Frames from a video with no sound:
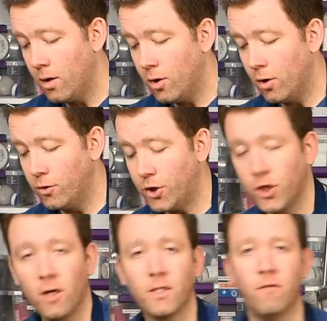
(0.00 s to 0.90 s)
those
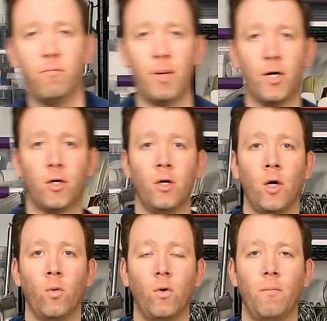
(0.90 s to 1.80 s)
chunks of butter
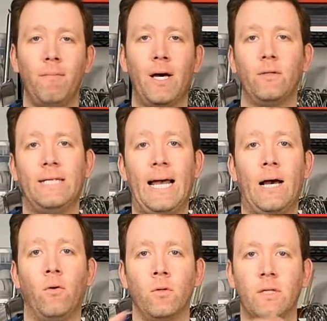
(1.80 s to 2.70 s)
will melt
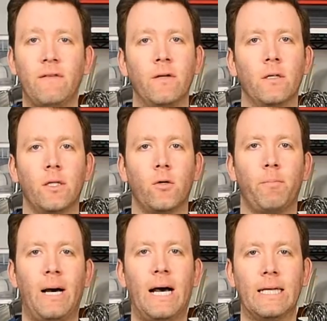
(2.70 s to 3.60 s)
out, leaving a little
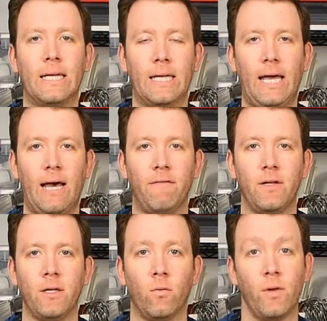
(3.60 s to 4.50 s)
pocket
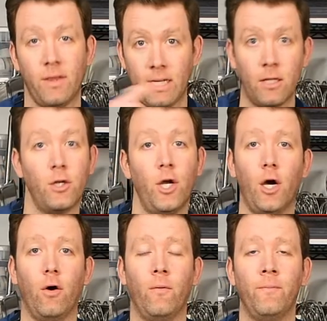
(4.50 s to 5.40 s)
cavity within the
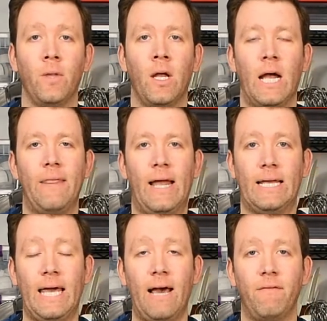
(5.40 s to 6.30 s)
dough. And that
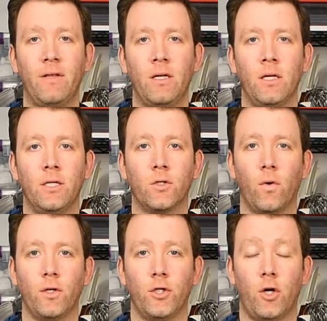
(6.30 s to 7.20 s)
cavity is
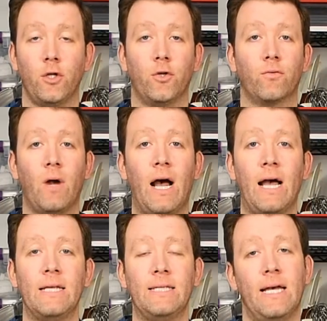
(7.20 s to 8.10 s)
going to start to
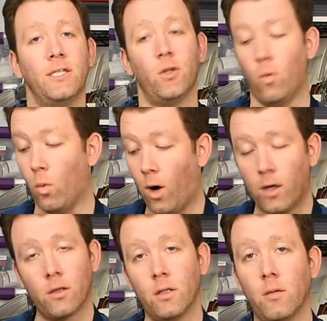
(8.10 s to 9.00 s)
rise as the
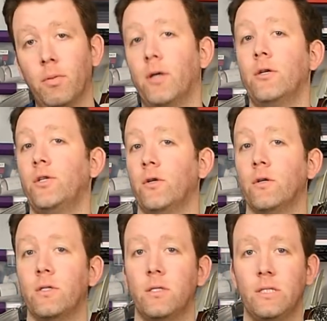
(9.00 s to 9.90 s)
water in the butter
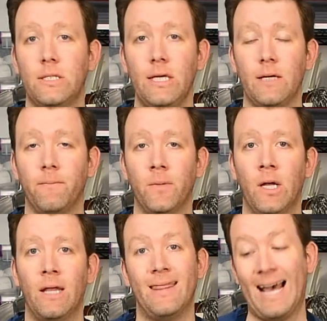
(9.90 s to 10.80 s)
turns to steam.
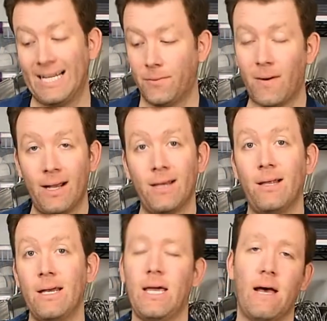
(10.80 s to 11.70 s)
That's why I
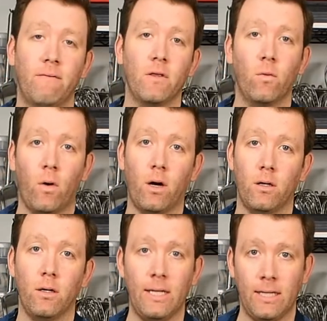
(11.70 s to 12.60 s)
like having the
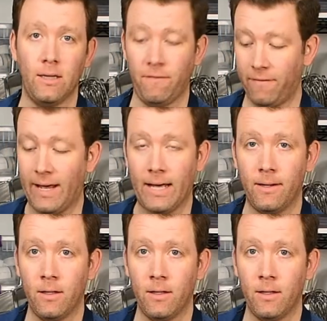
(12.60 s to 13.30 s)
water in the fat.